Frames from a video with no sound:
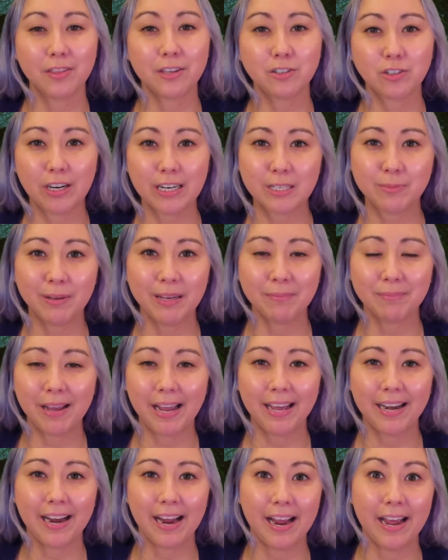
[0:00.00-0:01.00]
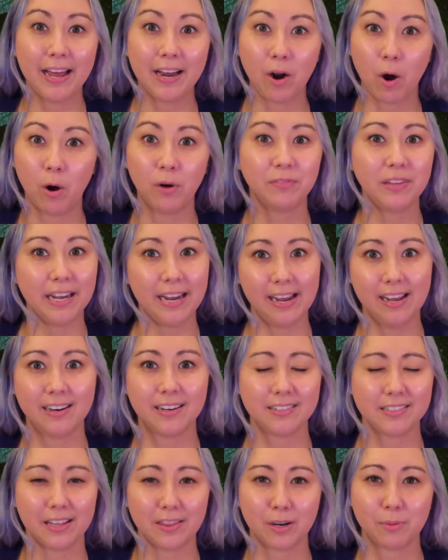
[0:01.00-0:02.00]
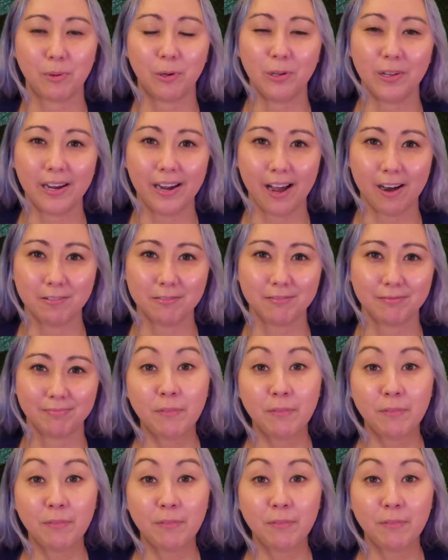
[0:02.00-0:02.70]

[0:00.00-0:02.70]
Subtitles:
the drinks being made, and all the antics that they're pulling out.